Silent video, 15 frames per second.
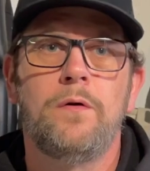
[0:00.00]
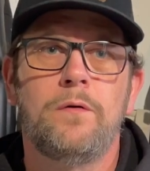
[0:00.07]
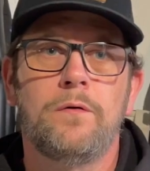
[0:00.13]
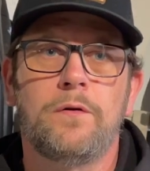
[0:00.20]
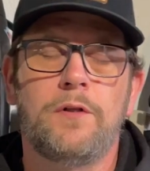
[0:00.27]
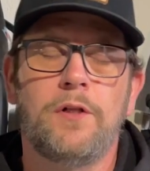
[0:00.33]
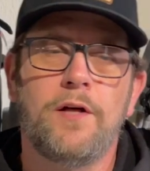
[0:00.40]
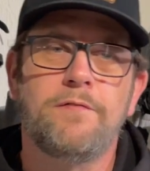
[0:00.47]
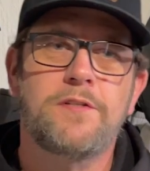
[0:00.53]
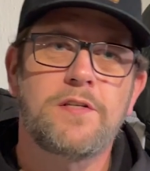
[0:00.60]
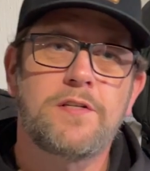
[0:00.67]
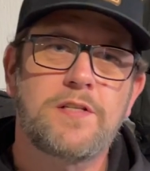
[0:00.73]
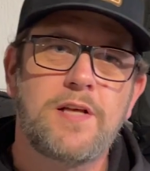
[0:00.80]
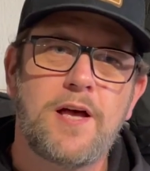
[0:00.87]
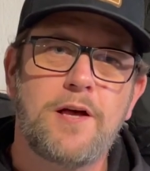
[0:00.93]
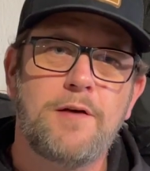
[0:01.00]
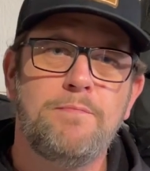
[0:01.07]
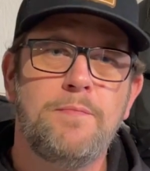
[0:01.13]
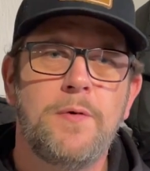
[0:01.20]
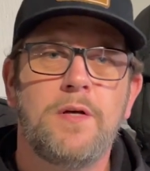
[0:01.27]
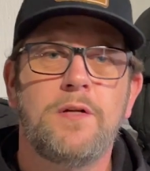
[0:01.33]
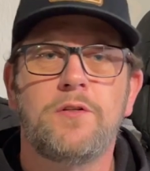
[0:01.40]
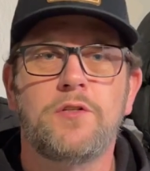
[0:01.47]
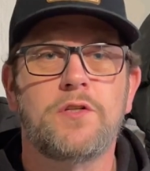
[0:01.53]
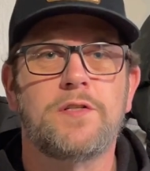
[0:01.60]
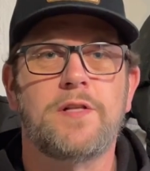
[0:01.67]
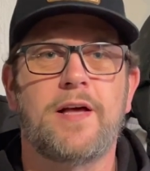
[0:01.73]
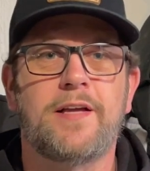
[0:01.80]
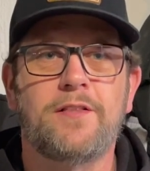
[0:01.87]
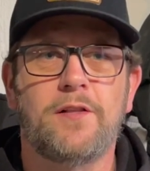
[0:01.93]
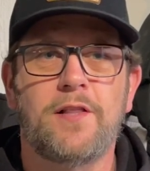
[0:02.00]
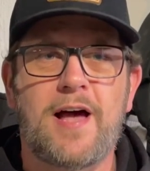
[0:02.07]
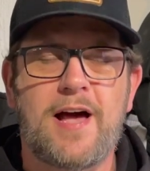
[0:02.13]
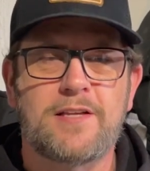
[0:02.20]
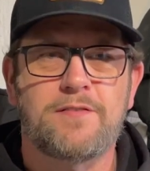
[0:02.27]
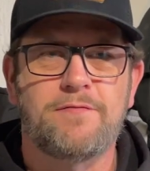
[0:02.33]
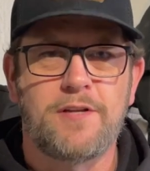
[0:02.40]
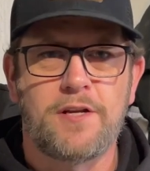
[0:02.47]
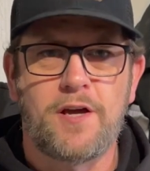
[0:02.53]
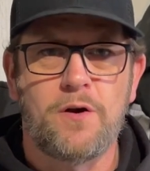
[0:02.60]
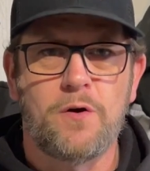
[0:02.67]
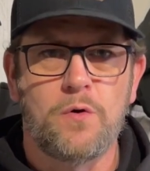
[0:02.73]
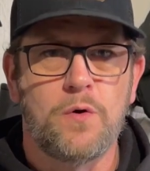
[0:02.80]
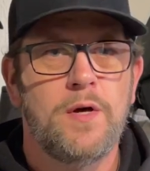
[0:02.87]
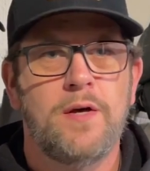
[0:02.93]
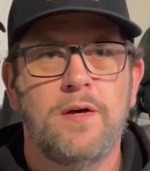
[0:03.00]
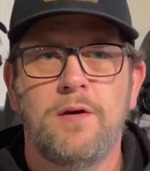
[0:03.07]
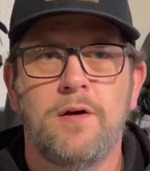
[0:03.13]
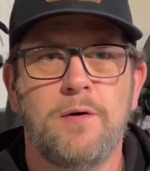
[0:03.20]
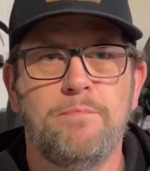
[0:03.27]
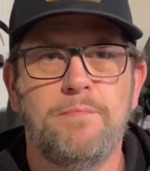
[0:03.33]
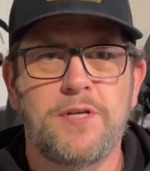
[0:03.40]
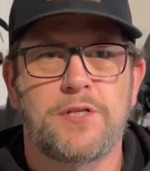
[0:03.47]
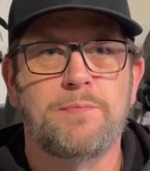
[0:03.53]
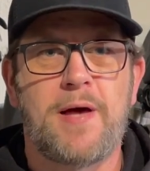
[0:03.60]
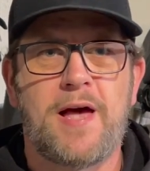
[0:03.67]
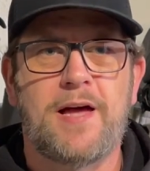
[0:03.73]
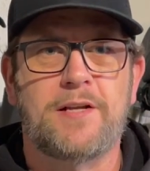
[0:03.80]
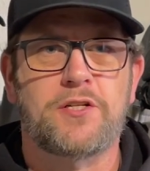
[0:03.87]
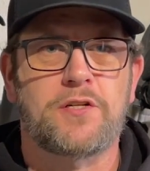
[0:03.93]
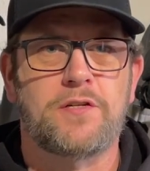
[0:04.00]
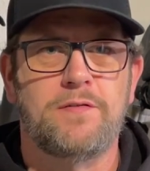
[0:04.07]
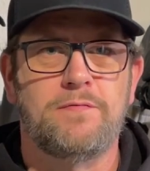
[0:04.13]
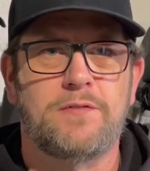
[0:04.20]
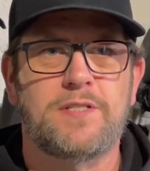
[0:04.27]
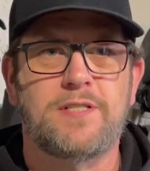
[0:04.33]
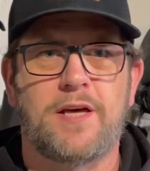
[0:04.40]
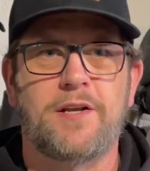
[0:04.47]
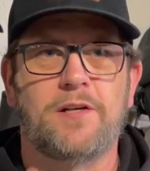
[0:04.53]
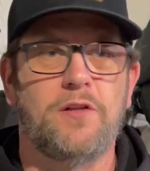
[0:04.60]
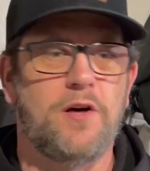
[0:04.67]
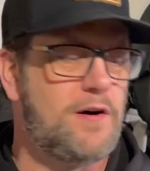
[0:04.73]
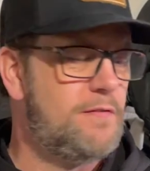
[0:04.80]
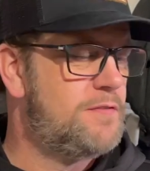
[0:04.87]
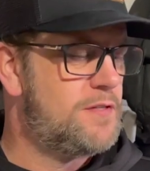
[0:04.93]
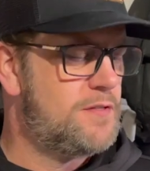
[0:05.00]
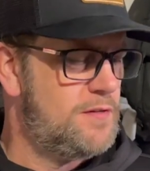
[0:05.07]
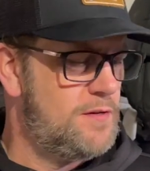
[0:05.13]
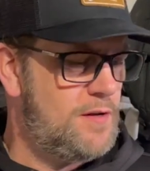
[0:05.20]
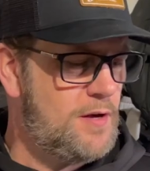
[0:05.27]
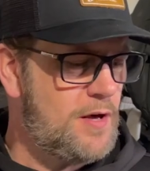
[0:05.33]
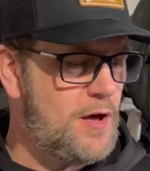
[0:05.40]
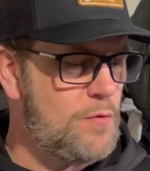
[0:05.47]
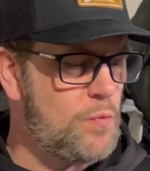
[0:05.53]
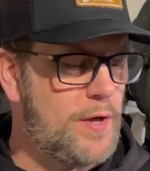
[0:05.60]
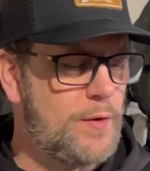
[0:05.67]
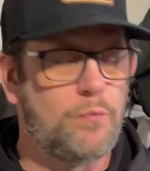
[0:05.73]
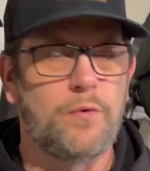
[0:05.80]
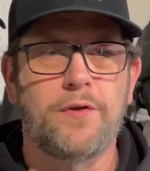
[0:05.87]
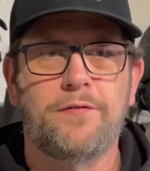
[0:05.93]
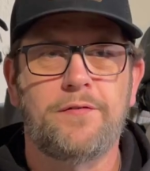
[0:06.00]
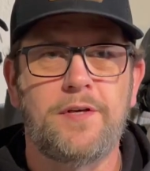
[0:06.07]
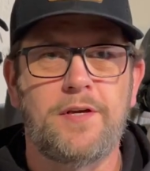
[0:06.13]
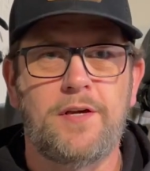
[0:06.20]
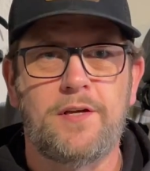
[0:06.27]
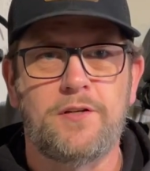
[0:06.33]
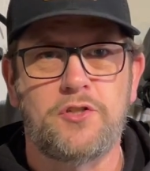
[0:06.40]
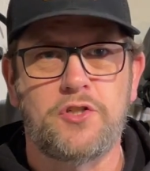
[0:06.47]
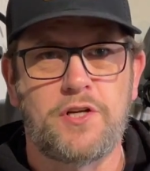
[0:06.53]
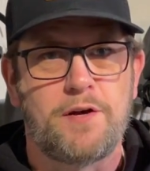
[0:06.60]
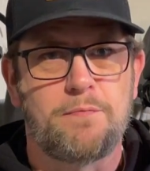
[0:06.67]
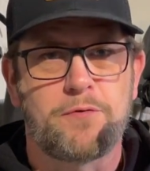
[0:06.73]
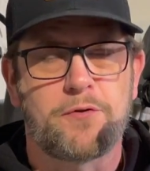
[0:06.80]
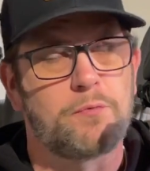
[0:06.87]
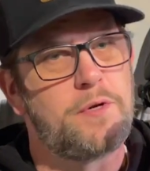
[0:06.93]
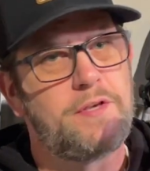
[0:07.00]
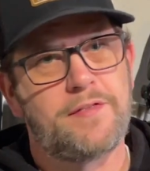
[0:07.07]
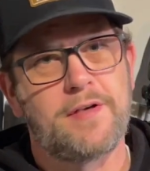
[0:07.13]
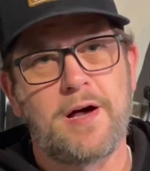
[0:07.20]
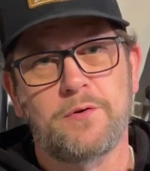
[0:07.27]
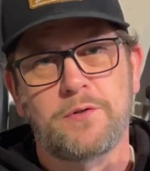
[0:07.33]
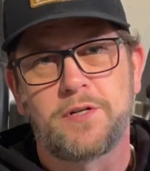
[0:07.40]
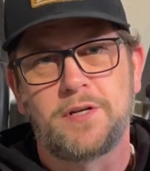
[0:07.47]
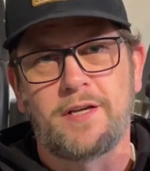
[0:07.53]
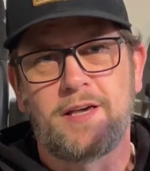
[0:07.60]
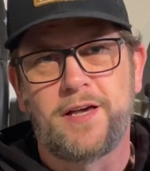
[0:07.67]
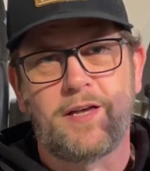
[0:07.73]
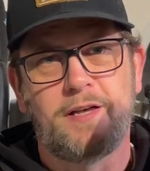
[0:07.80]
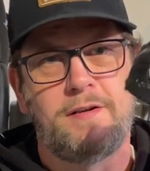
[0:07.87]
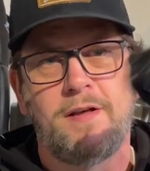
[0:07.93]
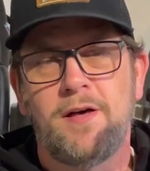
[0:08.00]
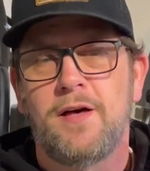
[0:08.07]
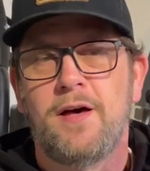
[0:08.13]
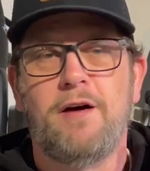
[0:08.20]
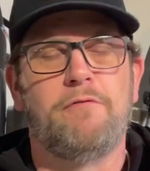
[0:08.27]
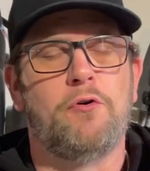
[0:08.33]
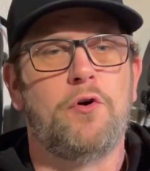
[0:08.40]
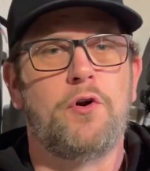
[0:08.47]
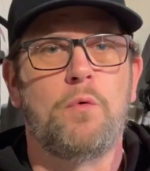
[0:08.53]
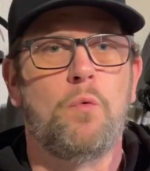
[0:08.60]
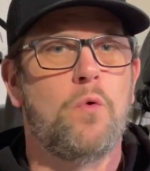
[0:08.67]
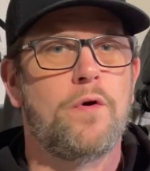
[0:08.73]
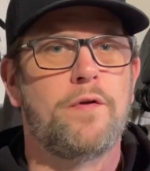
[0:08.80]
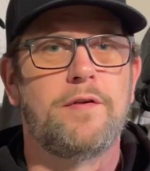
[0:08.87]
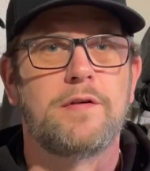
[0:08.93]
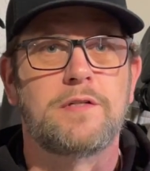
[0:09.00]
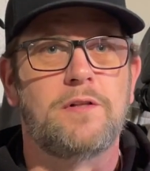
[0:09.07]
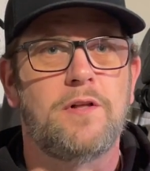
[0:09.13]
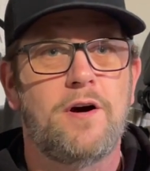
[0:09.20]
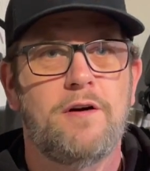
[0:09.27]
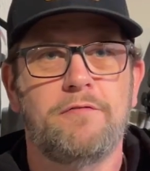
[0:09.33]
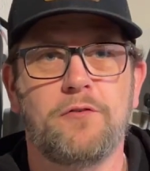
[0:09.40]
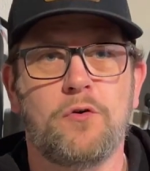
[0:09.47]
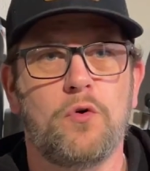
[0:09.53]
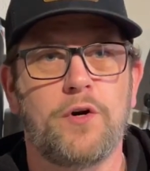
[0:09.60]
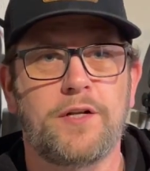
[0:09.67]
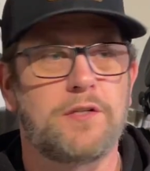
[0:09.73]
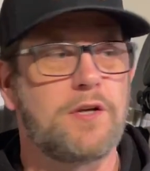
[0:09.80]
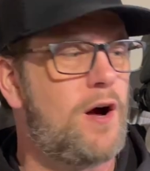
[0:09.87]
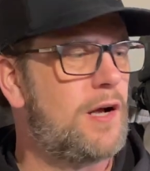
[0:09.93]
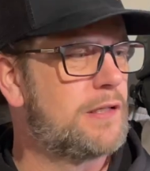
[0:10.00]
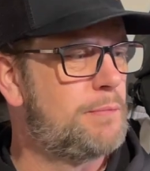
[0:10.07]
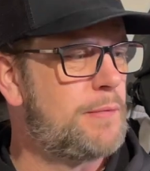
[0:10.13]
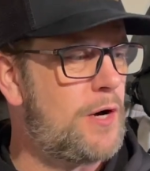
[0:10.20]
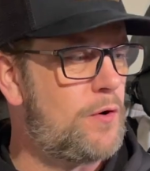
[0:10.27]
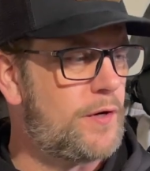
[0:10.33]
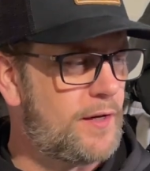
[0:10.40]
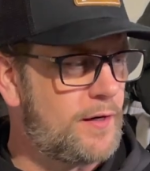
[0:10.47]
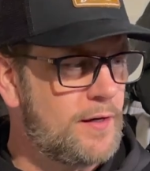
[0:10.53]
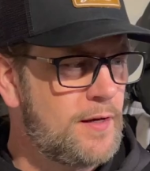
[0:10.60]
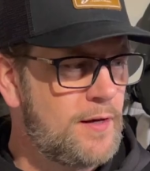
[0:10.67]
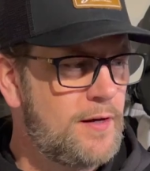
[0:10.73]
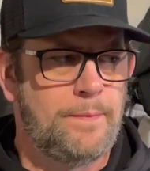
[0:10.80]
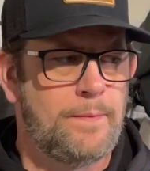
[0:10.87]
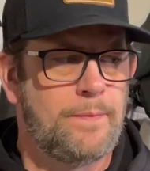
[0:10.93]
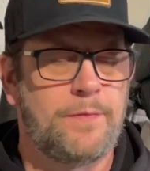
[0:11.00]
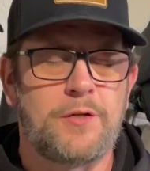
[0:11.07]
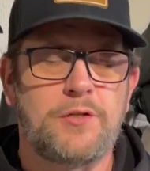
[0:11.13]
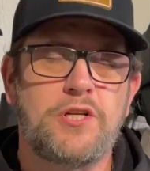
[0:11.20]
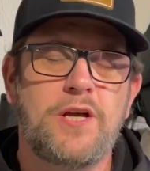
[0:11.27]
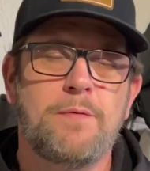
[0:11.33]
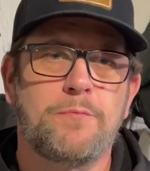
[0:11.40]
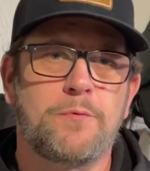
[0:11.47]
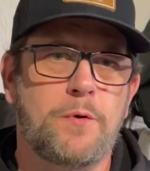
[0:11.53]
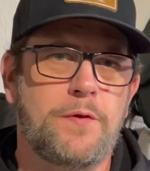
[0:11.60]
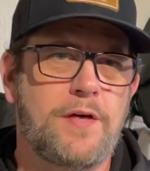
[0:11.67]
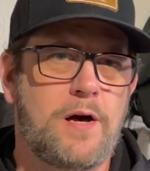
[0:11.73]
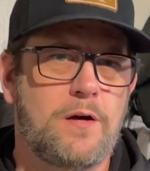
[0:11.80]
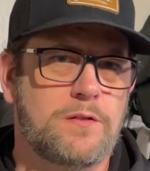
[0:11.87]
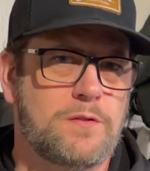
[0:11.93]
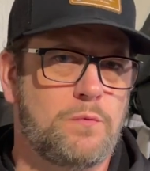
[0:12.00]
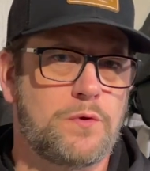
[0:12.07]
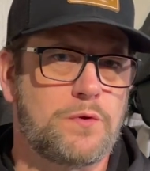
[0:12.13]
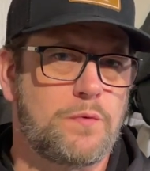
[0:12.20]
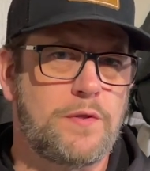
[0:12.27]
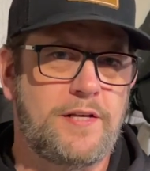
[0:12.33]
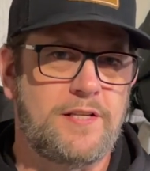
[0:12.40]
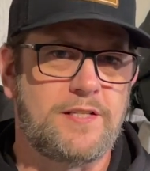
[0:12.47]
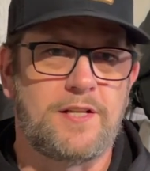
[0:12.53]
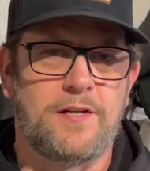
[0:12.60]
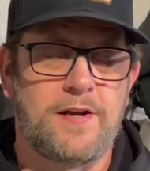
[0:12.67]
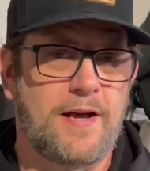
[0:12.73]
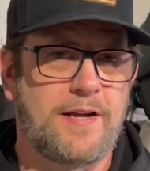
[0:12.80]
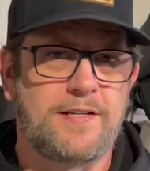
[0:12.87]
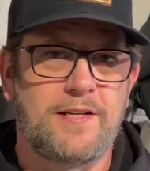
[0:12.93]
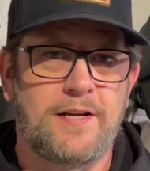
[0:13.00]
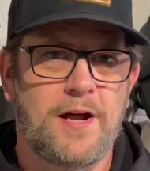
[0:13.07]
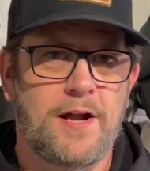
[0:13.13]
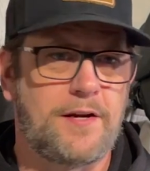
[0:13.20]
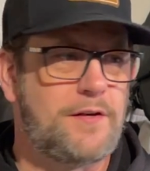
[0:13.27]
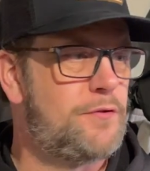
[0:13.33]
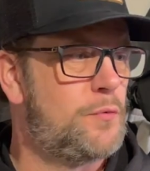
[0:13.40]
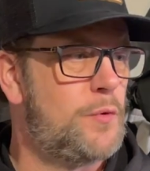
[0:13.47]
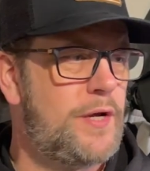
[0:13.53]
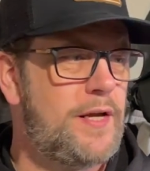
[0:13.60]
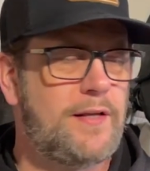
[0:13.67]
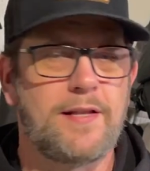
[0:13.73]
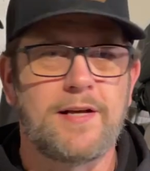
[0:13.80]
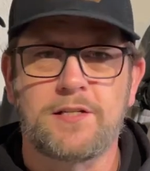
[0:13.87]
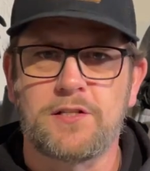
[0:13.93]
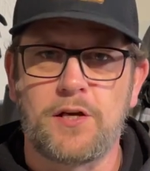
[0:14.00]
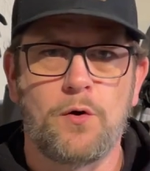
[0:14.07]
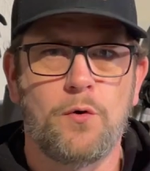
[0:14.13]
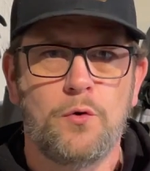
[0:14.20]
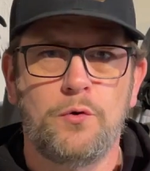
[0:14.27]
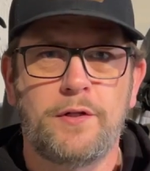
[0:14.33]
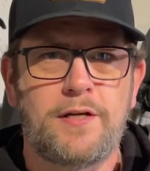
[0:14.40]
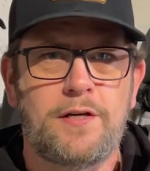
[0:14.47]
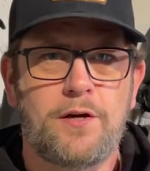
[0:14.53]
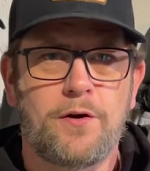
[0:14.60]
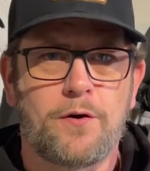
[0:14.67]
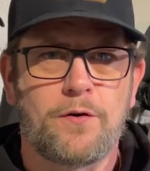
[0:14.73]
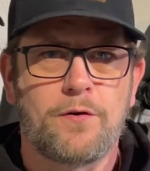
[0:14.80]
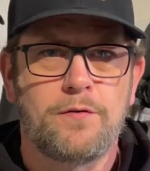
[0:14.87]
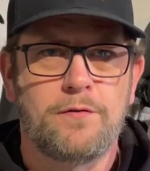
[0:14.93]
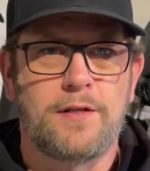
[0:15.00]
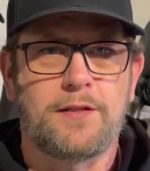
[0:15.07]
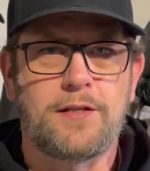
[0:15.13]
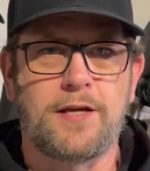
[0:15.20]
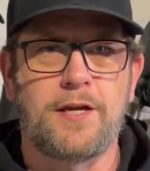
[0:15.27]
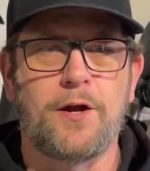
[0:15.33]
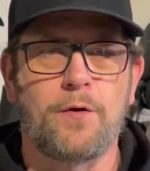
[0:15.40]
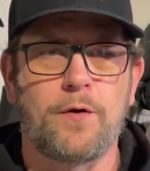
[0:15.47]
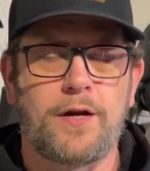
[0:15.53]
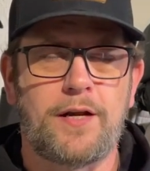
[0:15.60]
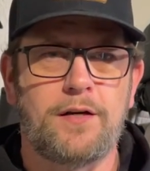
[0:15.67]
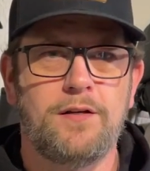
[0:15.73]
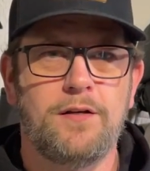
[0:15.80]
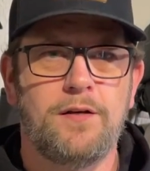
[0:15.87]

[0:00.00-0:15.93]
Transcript: Gloves this time, just like the last video, a mismatch set of gloves. I went with the GM3000 again. I've already wore this glove, already talked about it. The GM3000 was released in 1993, and that's the only year that they carried